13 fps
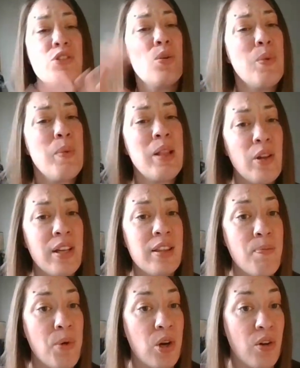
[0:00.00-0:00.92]
So when we
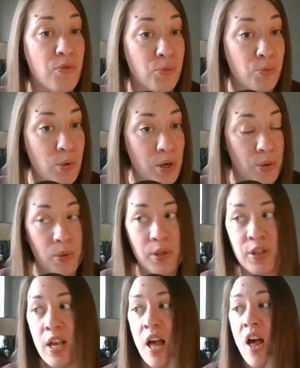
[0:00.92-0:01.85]
look at the book of
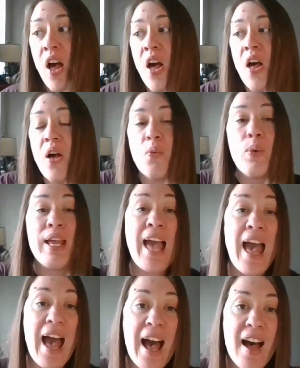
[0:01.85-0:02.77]
Ruth, we
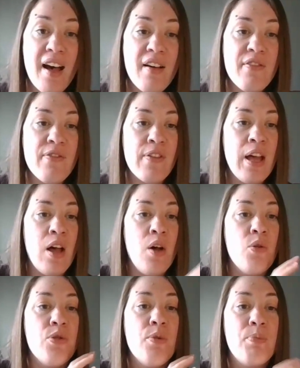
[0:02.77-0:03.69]
have
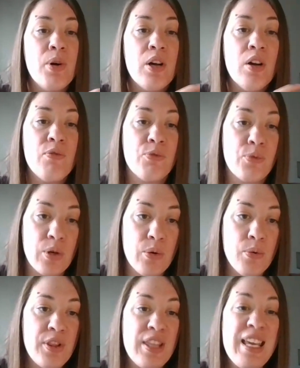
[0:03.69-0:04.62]
the book of
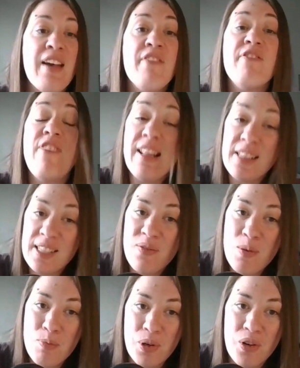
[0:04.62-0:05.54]
Ruth, the events
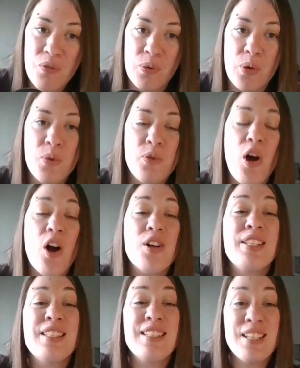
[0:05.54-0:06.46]
of the book of Ruth
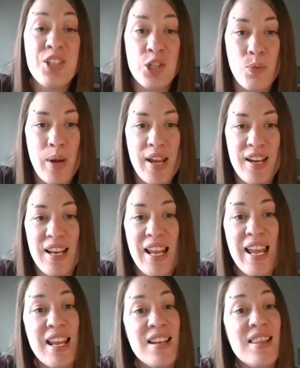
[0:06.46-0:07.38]
are
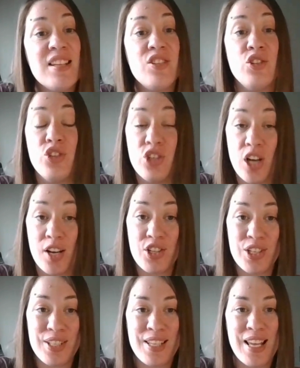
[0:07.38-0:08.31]
situated in the
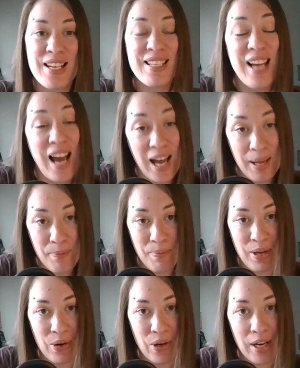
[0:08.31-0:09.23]
Judges
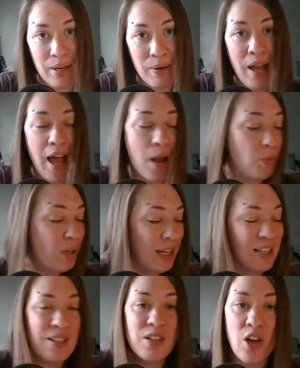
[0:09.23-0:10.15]
time period. And
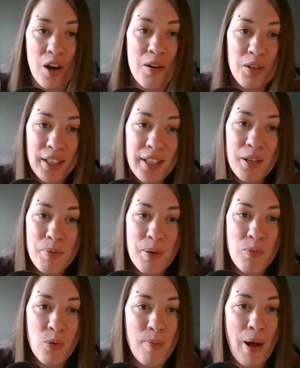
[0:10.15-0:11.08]
we'll talk a little
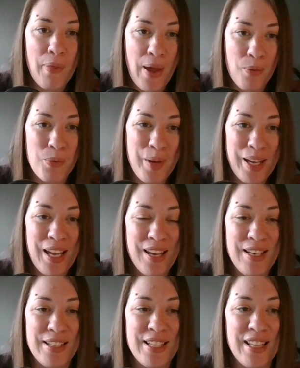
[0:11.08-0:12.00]
more about that when we
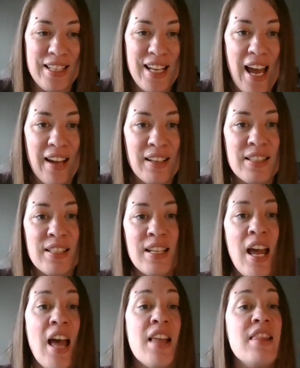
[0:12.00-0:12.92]
get into the
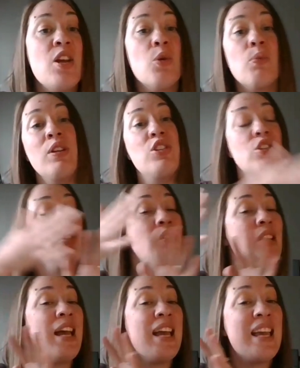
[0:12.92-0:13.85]
text. The
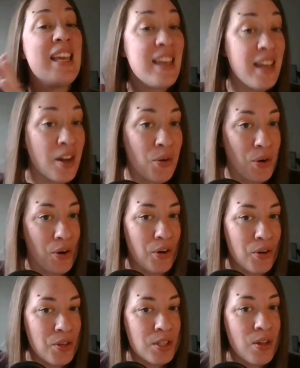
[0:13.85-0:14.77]
original
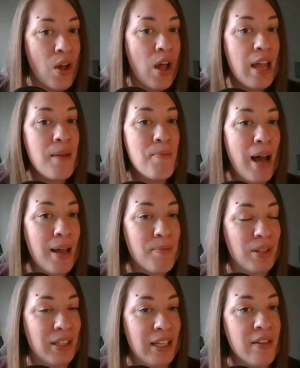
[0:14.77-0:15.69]
hearers, in
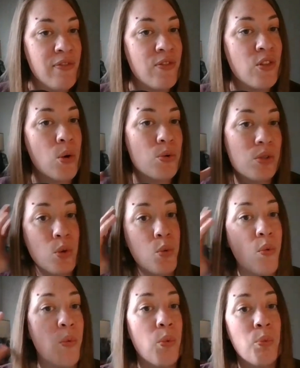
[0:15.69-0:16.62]
my belief, those
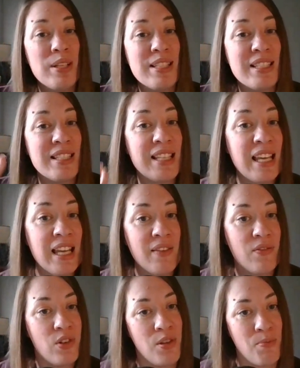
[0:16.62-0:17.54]
who
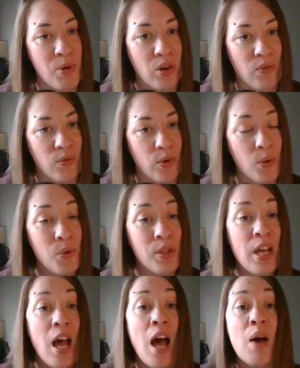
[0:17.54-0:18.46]
received the book of
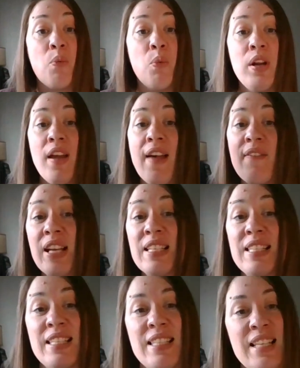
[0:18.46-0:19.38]
Ruth, would have
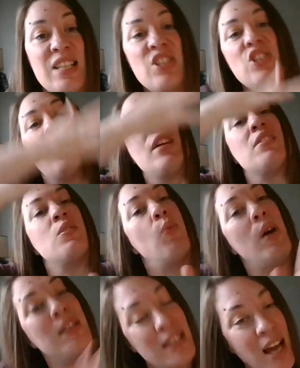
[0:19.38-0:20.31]
existed just
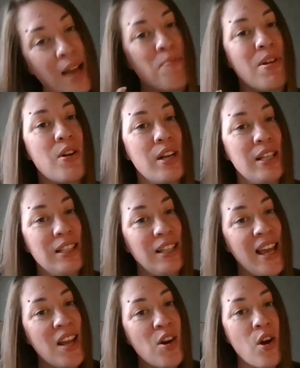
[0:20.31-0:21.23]
one time period
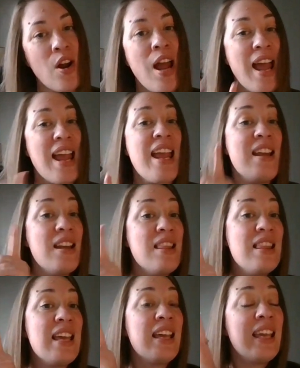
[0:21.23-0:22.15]
later
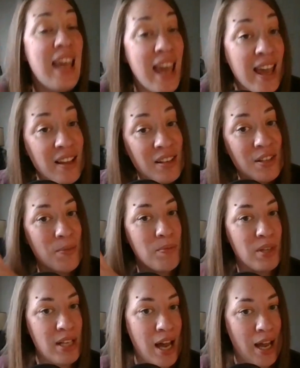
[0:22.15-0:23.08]
in the
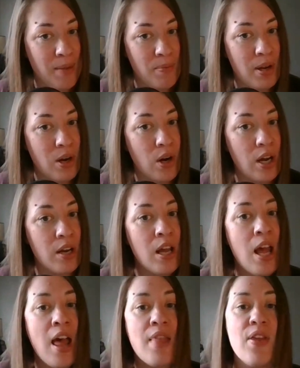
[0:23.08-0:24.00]
kingdom time period.